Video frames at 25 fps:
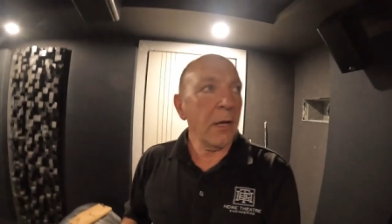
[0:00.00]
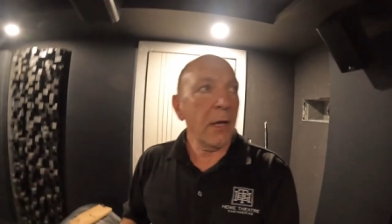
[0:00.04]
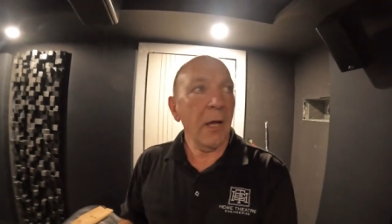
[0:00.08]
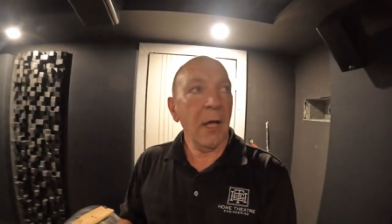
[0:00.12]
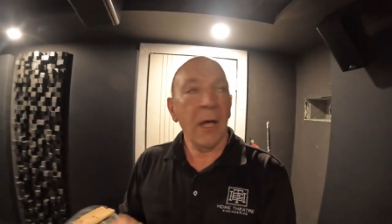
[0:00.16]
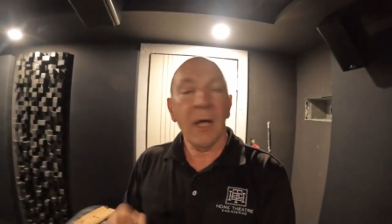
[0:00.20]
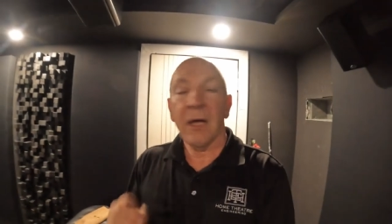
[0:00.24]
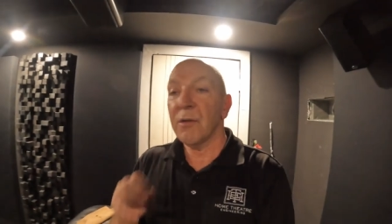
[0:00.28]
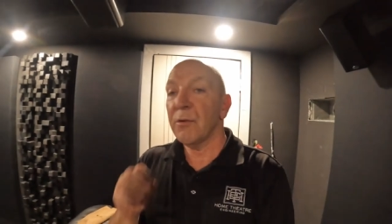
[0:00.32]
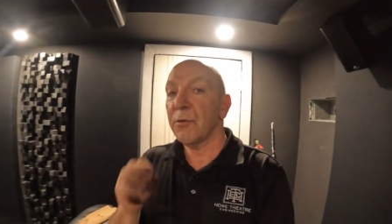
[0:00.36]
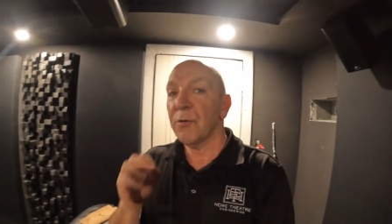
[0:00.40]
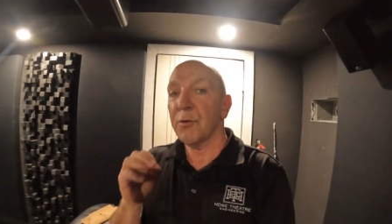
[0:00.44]

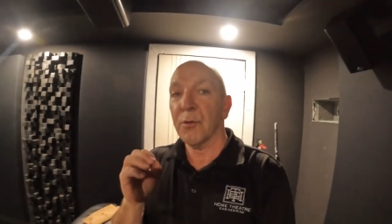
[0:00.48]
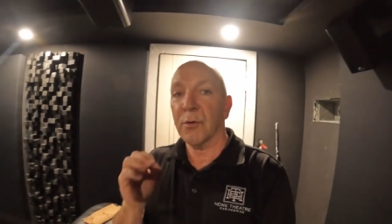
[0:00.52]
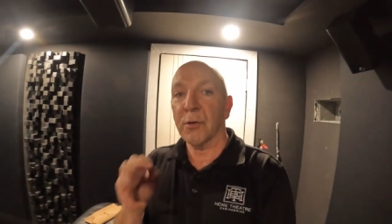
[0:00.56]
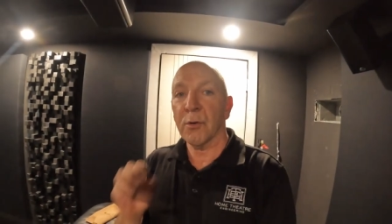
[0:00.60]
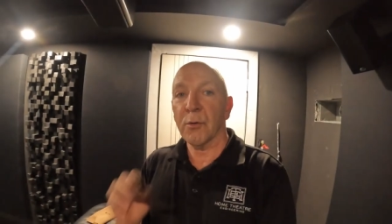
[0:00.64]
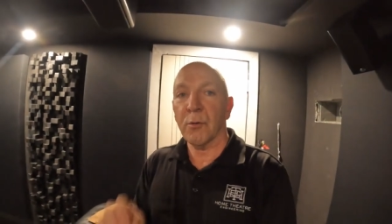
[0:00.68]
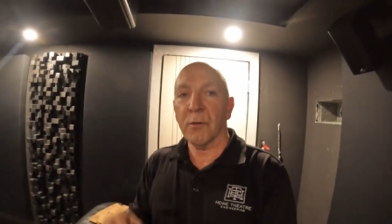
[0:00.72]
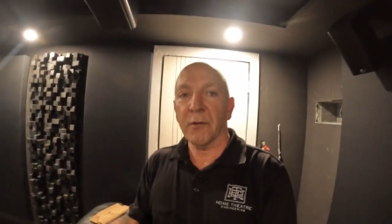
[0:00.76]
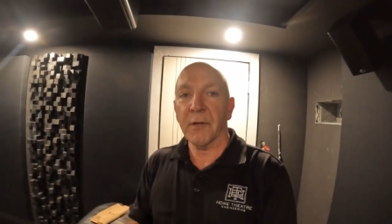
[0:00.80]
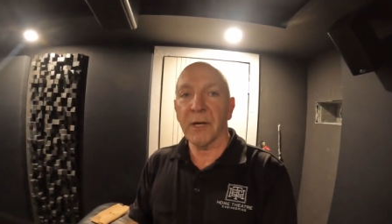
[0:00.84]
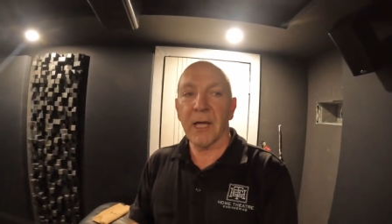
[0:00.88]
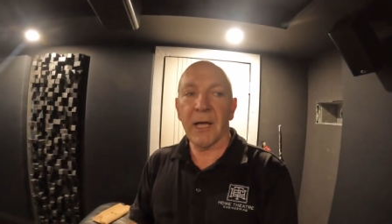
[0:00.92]
and
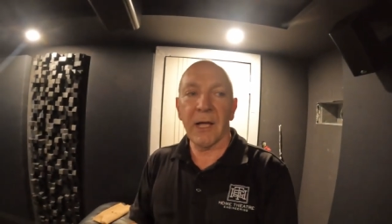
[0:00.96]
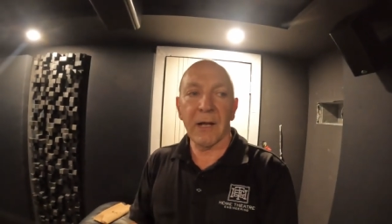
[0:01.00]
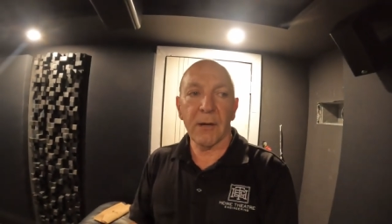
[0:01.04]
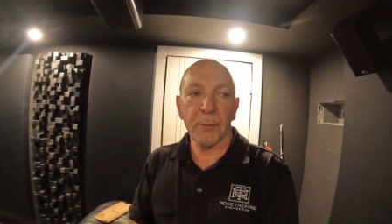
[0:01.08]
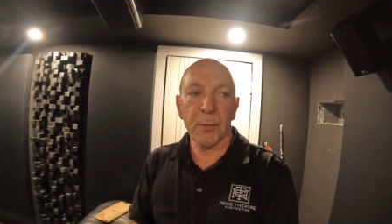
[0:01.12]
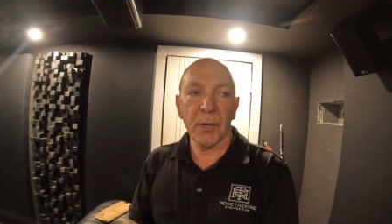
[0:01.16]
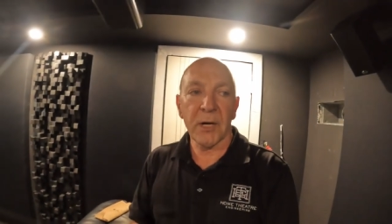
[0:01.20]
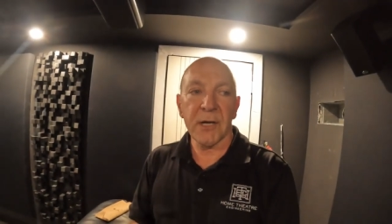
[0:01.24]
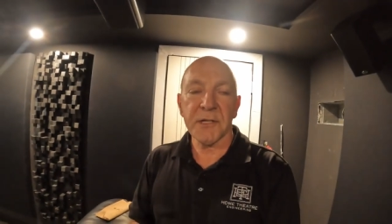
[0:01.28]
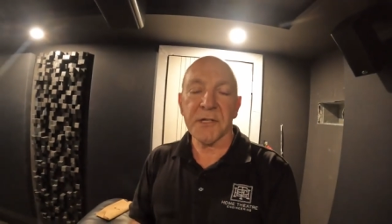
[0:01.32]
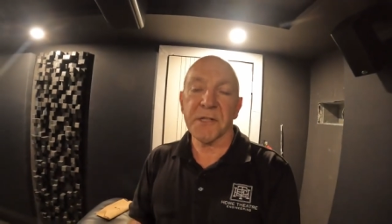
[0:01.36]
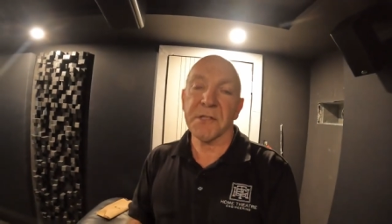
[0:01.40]
doing all the
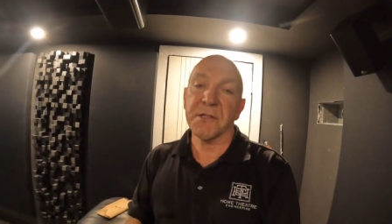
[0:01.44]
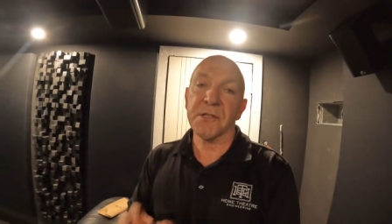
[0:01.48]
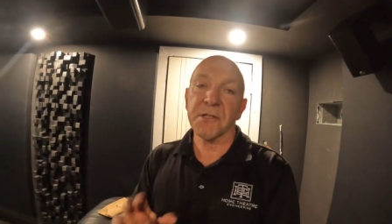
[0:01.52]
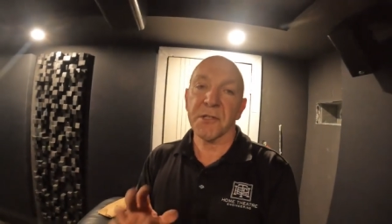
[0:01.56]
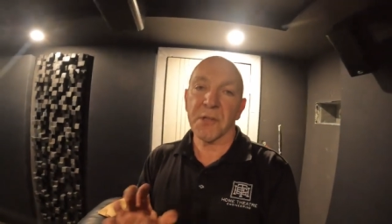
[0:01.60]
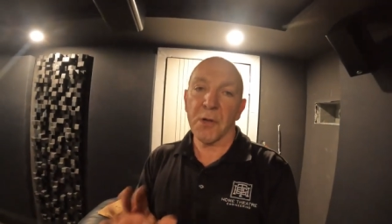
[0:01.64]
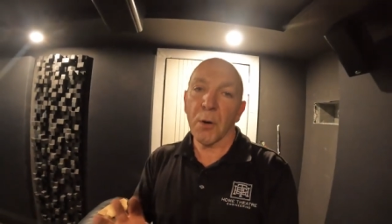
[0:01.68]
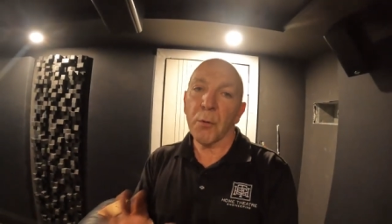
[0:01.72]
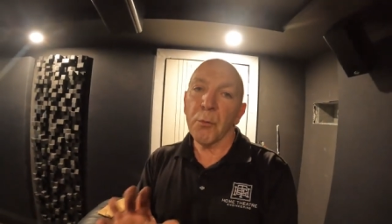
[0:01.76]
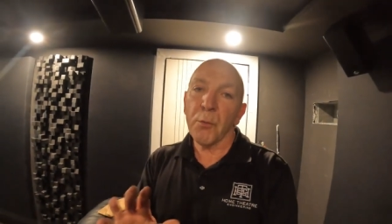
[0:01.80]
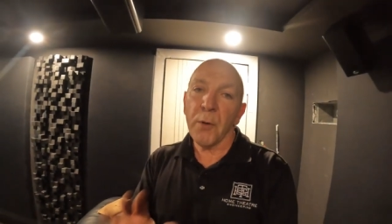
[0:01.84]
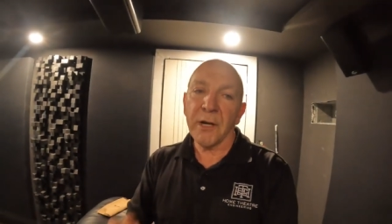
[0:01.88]
calibration.
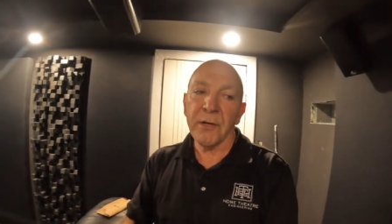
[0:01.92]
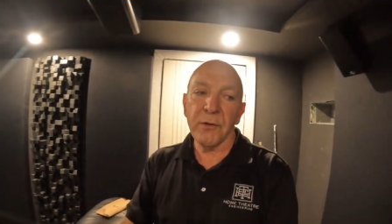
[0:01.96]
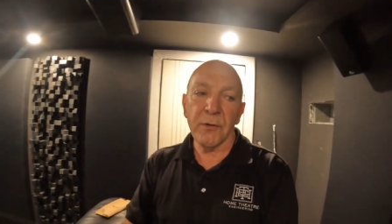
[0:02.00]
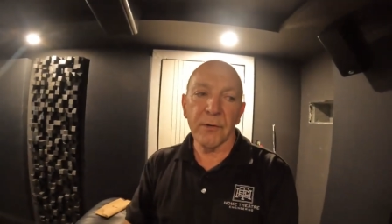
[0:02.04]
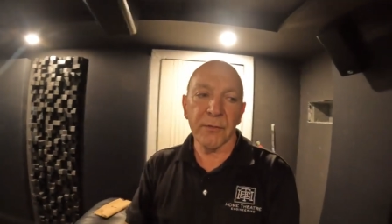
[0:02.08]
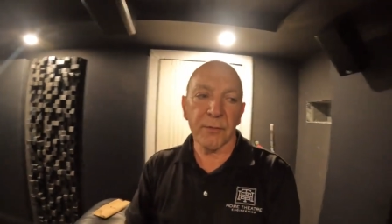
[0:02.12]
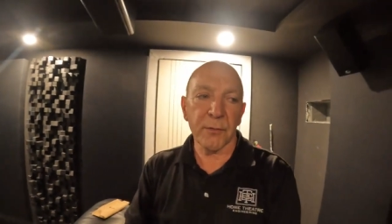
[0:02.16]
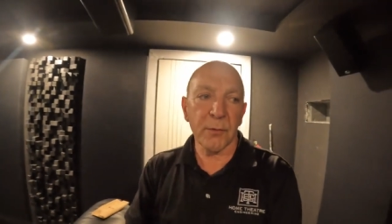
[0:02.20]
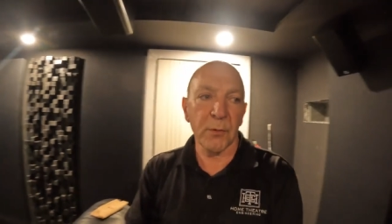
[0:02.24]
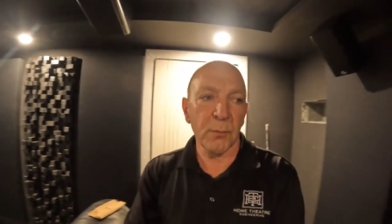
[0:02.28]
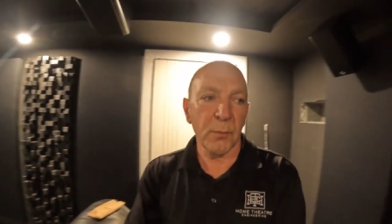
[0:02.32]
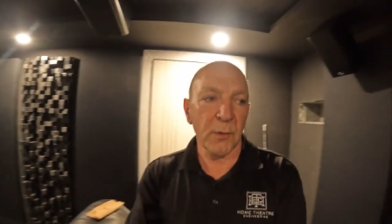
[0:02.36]
So I'll run you
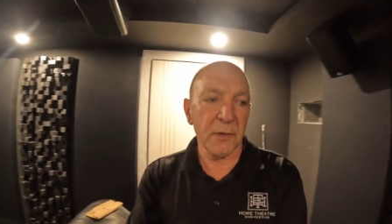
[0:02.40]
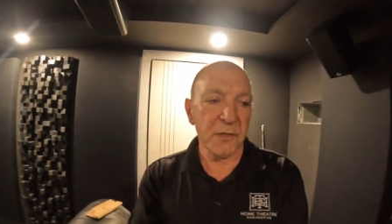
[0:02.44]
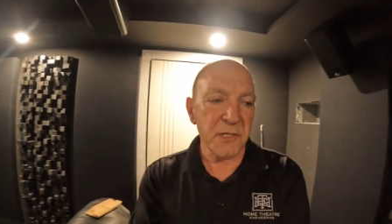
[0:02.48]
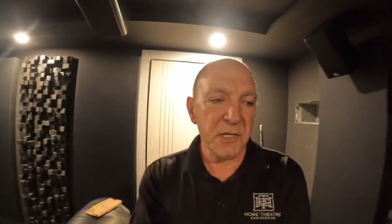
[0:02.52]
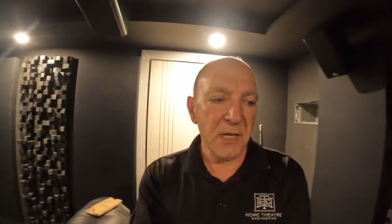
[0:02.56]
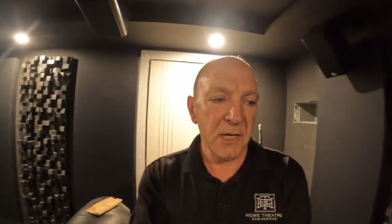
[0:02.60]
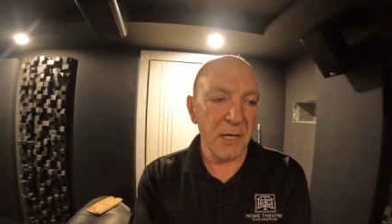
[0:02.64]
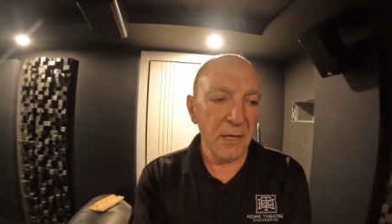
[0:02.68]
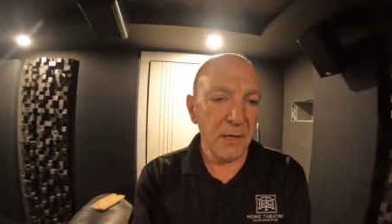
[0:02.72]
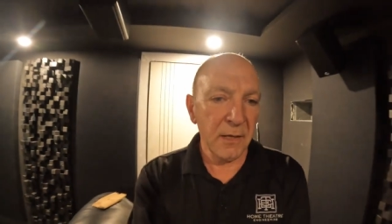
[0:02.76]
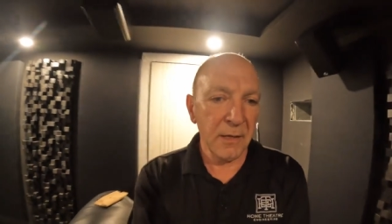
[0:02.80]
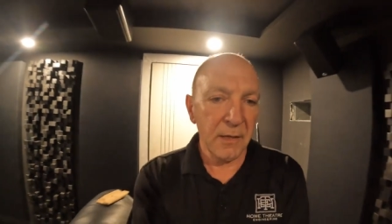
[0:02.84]
through what's
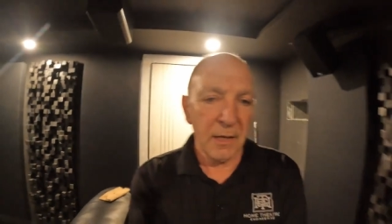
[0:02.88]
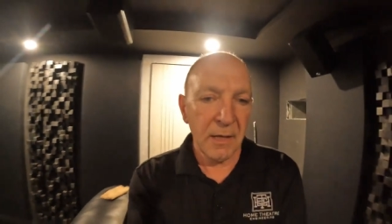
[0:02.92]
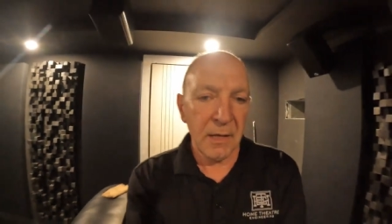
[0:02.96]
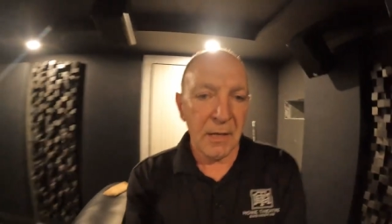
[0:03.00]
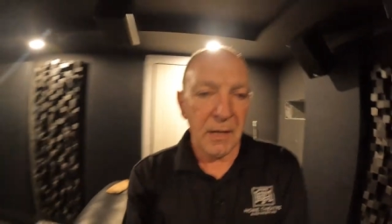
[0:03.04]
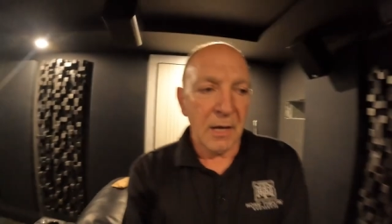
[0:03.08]
here.